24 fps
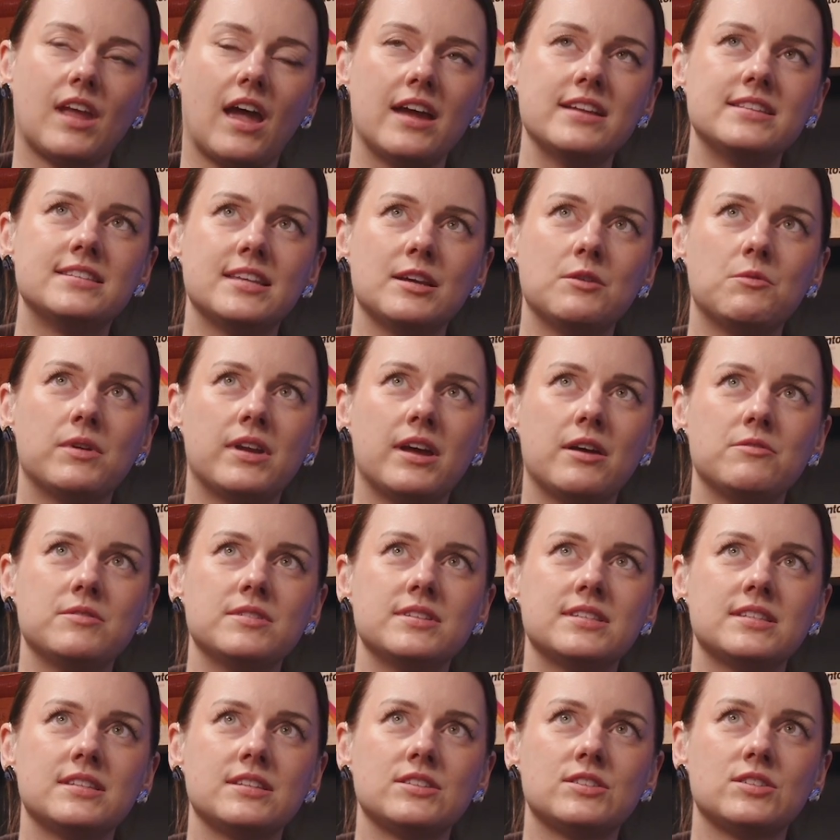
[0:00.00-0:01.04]
I'd say
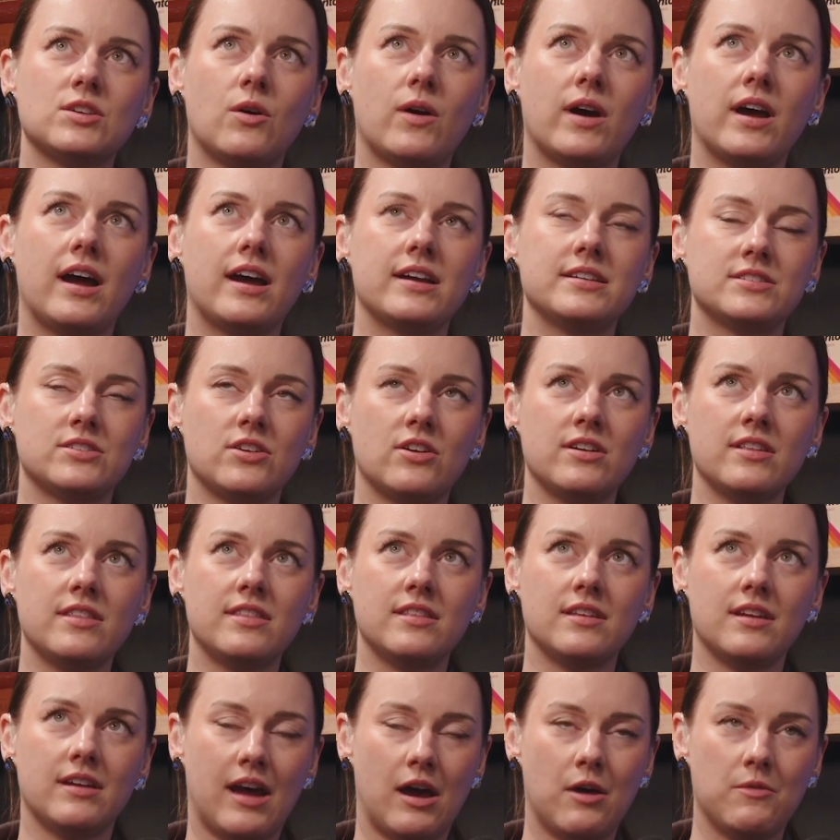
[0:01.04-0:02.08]
I
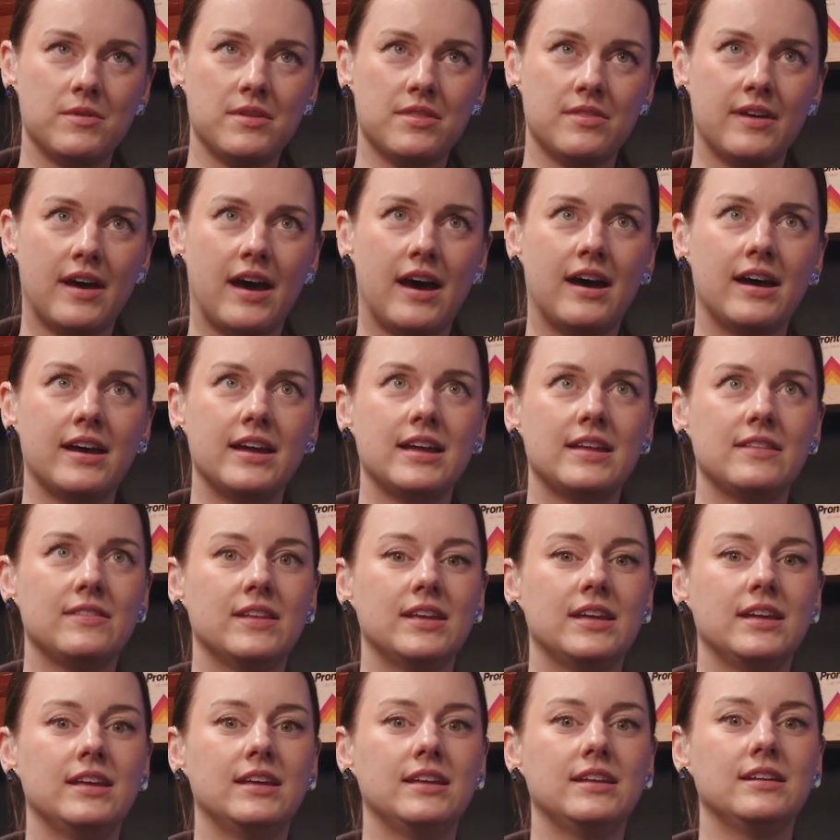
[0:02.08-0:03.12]
started out with that. And
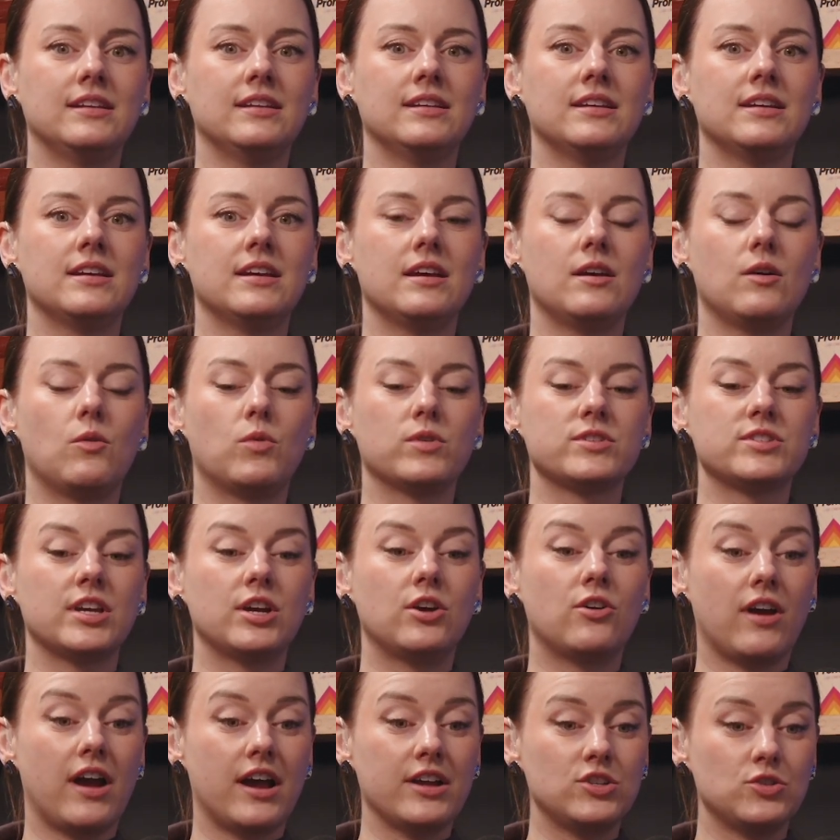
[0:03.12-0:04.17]
then once I
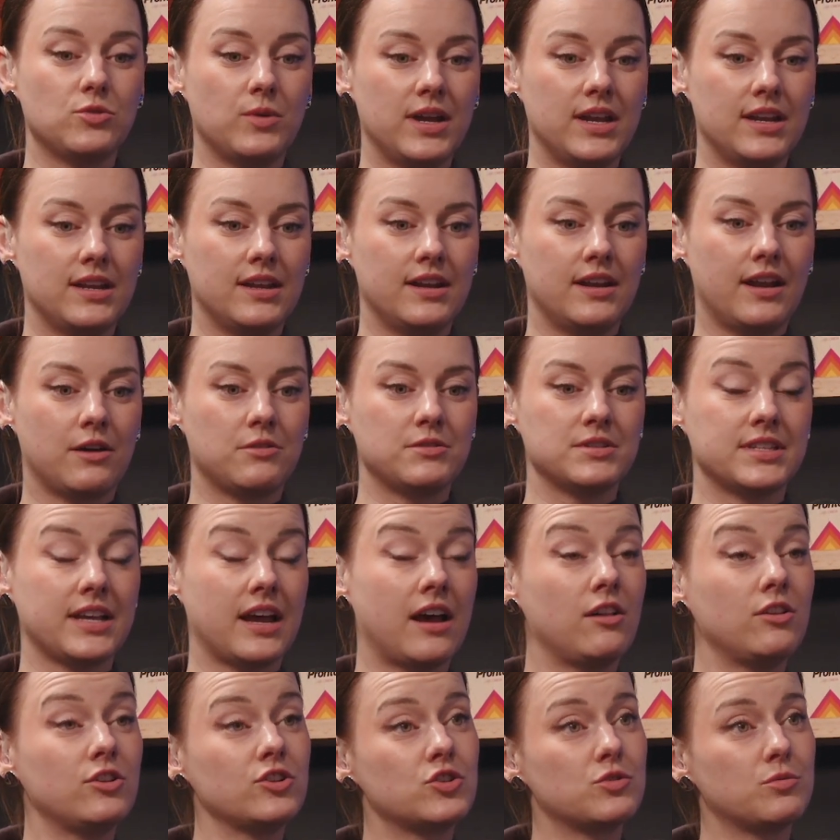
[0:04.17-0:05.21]
graduated, I was
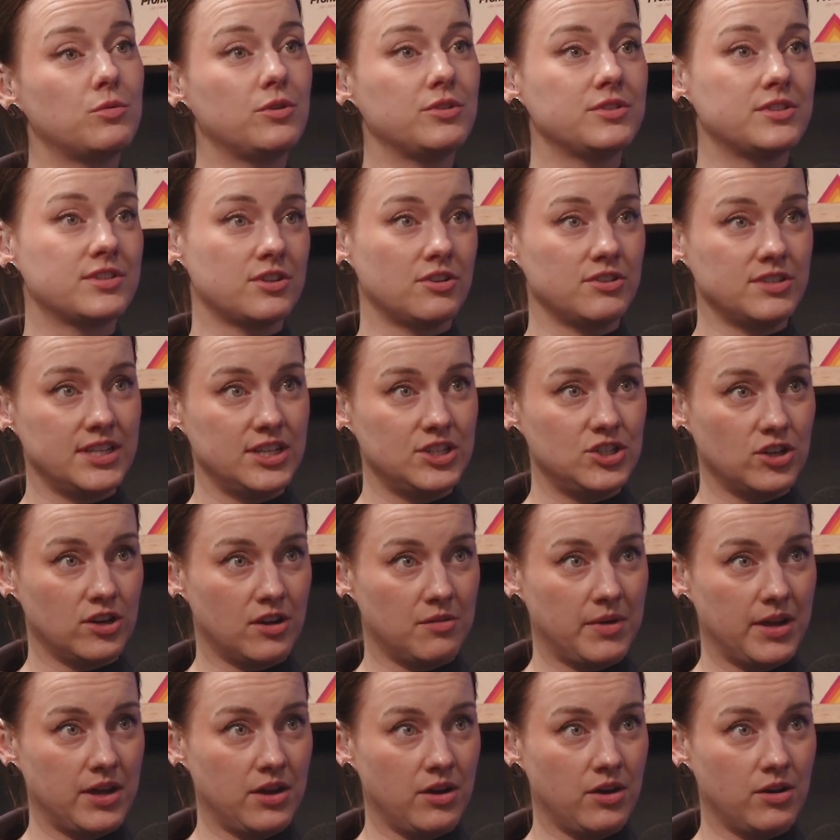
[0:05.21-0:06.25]
eligible to start teaching
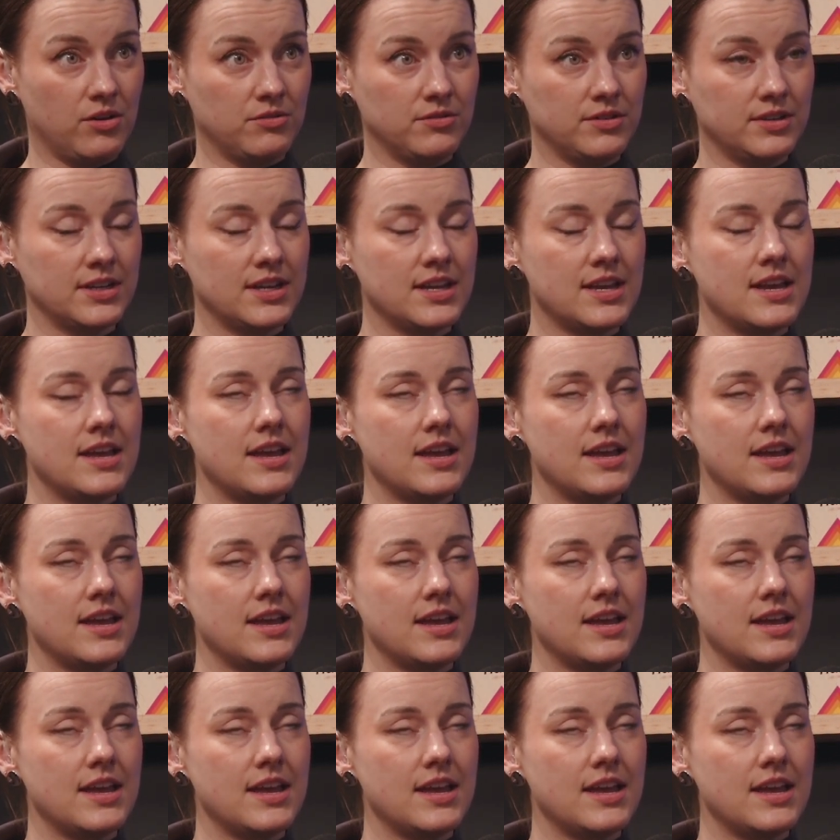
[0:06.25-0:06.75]
on my own.